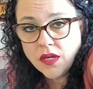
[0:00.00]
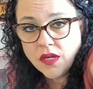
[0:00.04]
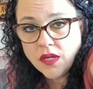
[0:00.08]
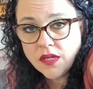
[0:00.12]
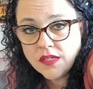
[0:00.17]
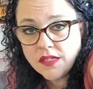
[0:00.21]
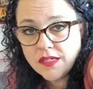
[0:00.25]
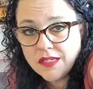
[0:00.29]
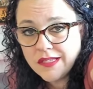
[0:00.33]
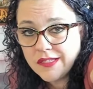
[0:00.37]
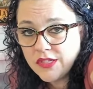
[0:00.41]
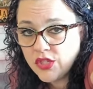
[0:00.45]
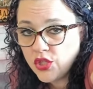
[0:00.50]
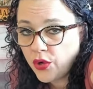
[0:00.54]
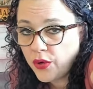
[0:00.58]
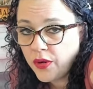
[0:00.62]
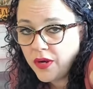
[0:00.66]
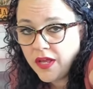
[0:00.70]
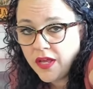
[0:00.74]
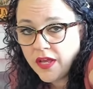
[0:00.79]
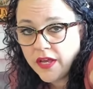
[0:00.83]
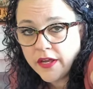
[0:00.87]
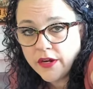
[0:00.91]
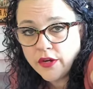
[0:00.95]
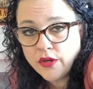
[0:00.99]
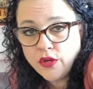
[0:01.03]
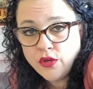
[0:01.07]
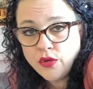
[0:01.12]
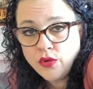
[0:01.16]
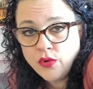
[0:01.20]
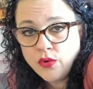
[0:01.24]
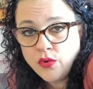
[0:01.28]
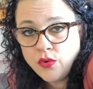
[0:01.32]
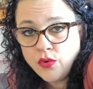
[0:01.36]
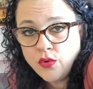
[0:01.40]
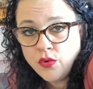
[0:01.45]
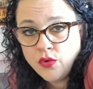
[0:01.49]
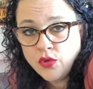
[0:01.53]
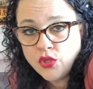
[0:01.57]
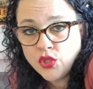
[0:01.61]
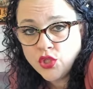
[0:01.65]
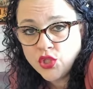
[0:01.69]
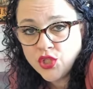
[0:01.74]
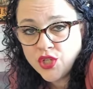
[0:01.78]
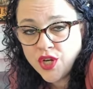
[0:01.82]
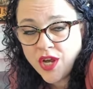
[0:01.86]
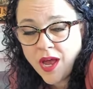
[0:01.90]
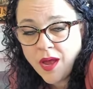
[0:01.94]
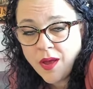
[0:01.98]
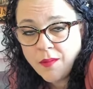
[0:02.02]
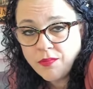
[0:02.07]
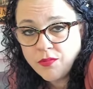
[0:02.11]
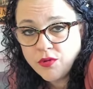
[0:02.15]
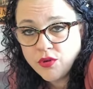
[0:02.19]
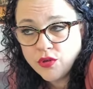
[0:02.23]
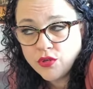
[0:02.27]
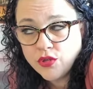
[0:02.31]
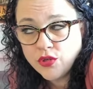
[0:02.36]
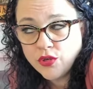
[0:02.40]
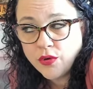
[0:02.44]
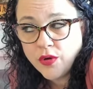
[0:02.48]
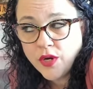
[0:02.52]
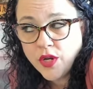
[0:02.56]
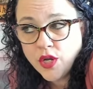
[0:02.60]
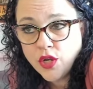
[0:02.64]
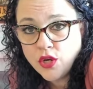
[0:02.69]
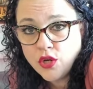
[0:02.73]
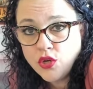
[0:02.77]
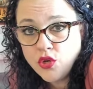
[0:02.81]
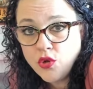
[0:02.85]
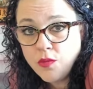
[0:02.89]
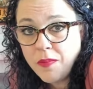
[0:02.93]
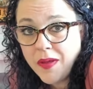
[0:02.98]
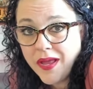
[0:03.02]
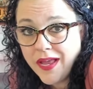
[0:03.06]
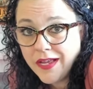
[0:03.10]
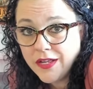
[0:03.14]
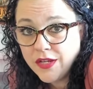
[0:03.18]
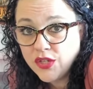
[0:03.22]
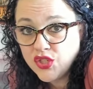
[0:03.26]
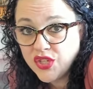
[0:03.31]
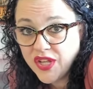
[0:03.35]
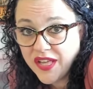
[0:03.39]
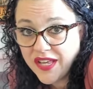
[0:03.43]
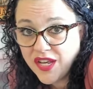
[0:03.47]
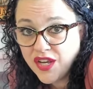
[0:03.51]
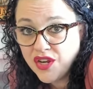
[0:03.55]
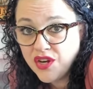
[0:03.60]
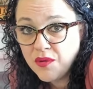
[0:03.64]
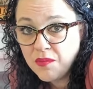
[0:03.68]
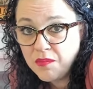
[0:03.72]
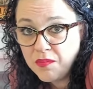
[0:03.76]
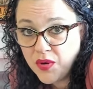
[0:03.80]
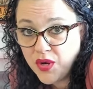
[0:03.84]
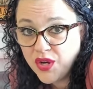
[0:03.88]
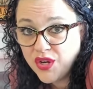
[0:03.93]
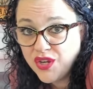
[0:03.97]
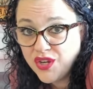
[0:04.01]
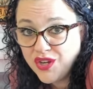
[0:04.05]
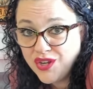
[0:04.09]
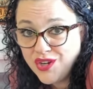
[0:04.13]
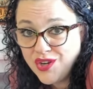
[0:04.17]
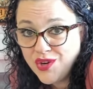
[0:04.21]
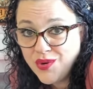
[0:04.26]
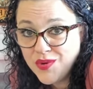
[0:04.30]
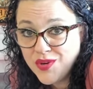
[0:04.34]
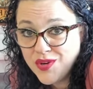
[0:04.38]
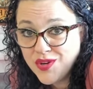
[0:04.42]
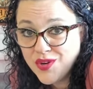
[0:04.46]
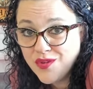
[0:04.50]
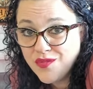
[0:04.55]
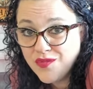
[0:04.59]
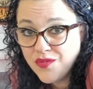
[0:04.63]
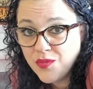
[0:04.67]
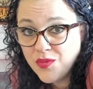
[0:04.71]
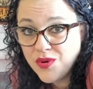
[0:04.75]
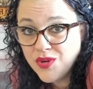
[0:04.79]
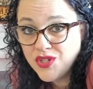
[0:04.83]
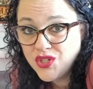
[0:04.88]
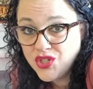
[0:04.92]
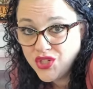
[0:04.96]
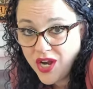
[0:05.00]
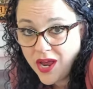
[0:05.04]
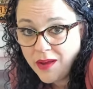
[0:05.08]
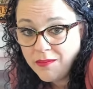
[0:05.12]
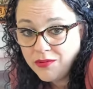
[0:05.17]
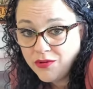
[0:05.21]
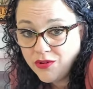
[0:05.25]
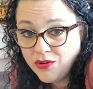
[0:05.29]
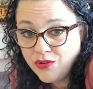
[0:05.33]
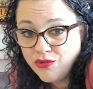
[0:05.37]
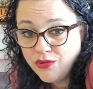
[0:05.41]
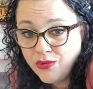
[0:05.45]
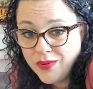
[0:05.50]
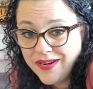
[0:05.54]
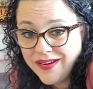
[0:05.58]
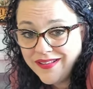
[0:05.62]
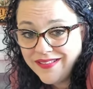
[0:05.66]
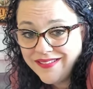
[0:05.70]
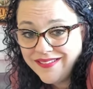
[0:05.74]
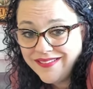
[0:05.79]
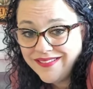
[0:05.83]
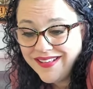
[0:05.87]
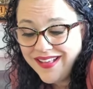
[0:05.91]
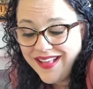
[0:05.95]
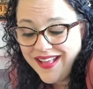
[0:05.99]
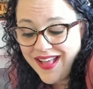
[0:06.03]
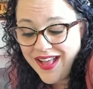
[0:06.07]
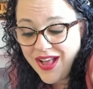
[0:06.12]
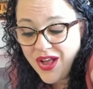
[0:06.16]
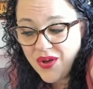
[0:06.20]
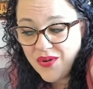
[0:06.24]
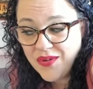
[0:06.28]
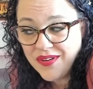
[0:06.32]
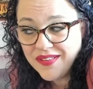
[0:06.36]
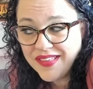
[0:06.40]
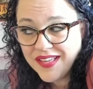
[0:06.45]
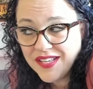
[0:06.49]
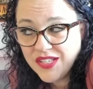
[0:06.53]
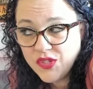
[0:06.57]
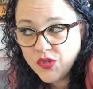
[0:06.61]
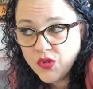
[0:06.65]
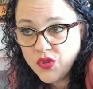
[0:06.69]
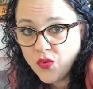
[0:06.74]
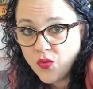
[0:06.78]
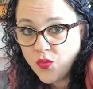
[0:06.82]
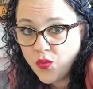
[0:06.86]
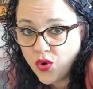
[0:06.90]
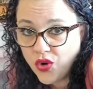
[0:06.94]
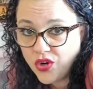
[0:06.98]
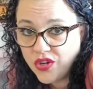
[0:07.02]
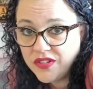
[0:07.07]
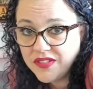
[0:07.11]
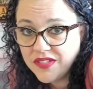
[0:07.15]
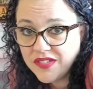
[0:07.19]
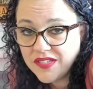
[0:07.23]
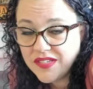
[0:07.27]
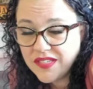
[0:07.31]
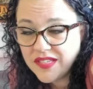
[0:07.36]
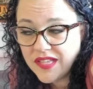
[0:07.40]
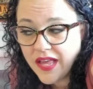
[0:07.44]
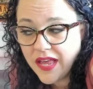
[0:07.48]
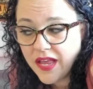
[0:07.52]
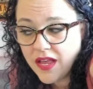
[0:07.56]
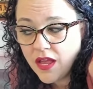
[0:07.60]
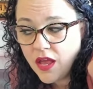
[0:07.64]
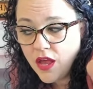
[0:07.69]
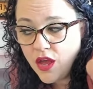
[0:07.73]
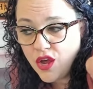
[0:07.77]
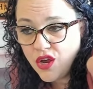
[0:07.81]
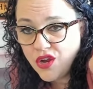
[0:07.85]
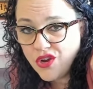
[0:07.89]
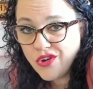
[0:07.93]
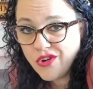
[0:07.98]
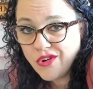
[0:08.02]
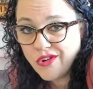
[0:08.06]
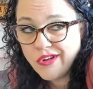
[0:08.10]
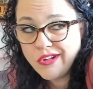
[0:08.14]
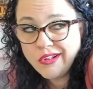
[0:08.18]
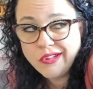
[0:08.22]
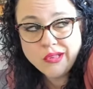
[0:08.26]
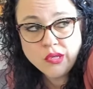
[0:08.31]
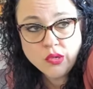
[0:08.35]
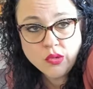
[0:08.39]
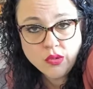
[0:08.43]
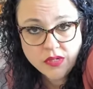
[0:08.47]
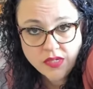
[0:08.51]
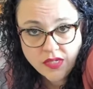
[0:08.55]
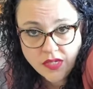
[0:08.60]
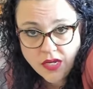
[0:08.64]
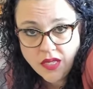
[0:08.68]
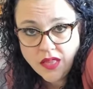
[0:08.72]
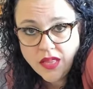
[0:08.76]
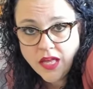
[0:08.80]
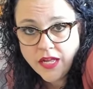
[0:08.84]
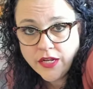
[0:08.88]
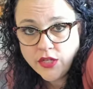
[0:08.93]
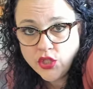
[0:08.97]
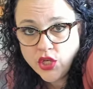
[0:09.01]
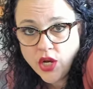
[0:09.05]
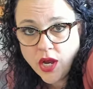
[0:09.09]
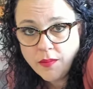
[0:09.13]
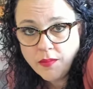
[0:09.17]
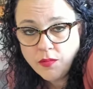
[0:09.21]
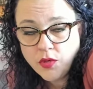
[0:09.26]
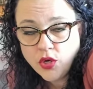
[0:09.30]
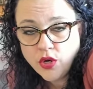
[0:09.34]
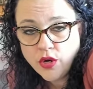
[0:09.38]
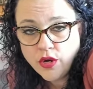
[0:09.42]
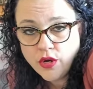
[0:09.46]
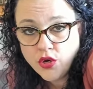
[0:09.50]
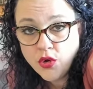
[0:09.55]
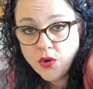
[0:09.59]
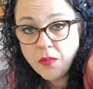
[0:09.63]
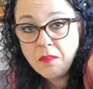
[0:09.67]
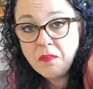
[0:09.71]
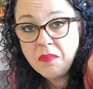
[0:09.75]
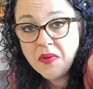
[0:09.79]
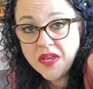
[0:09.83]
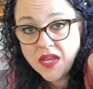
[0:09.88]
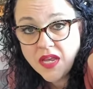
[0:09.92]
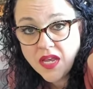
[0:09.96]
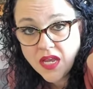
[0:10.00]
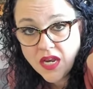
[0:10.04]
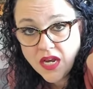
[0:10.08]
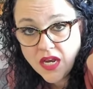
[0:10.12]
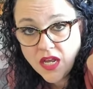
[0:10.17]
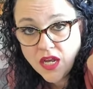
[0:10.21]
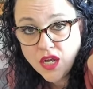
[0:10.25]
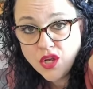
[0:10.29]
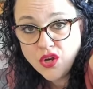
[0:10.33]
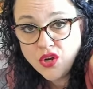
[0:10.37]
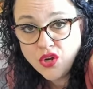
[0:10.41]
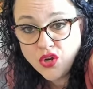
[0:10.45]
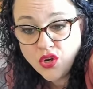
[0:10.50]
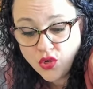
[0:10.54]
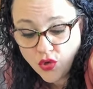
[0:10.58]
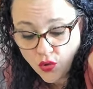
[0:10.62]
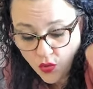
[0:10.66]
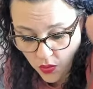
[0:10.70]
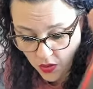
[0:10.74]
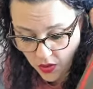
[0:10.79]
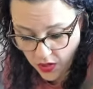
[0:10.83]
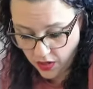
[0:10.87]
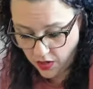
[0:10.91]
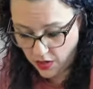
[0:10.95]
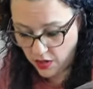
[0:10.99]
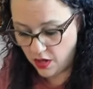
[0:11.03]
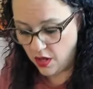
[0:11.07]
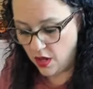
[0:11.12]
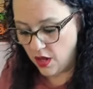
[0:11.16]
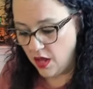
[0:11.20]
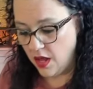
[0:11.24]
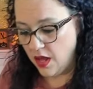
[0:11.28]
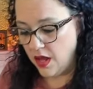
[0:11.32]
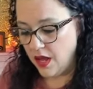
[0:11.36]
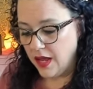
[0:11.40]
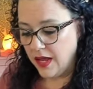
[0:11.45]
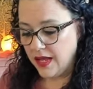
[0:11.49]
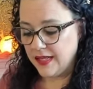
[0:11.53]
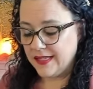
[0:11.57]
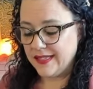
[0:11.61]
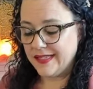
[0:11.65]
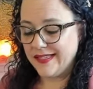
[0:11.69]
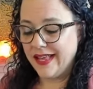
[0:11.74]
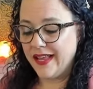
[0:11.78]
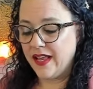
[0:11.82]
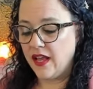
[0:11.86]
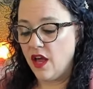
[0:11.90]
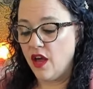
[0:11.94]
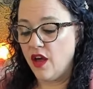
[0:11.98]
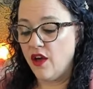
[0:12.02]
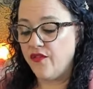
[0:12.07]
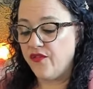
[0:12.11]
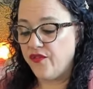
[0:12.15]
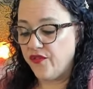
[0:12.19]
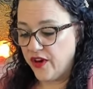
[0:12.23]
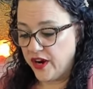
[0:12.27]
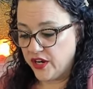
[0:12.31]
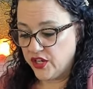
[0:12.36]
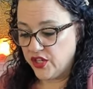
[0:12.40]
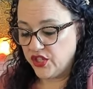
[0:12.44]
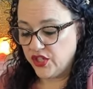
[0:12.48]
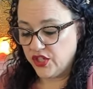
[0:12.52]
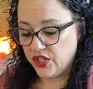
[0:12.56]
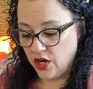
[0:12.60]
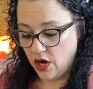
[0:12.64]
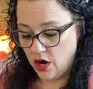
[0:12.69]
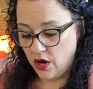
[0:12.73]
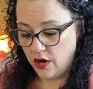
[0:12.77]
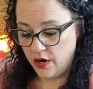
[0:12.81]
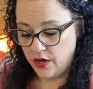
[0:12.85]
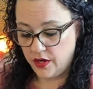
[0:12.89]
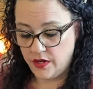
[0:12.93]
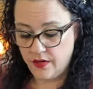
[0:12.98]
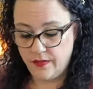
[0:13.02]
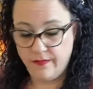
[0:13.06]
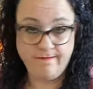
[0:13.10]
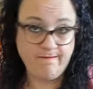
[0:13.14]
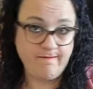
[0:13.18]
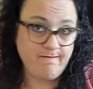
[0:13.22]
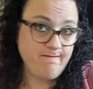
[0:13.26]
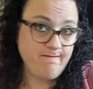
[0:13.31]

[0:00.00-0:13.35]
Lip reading: it's turning a new chapter, turning a new page, like in a book, you know, when you go from one chapter to another. Well, that's what the world is like. You're closing that chapter and you're beginning a new one. It's like a fresh start.